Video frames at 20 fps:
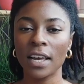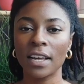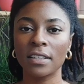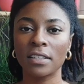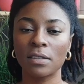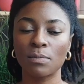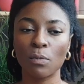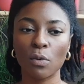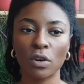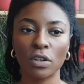
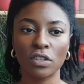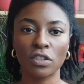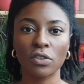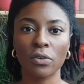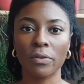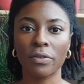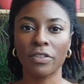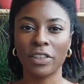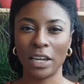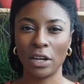It's more
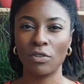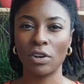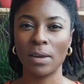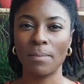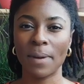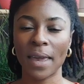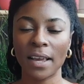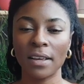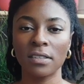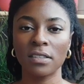so
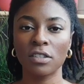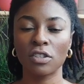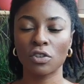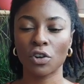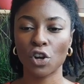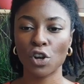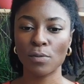theory-based. So you're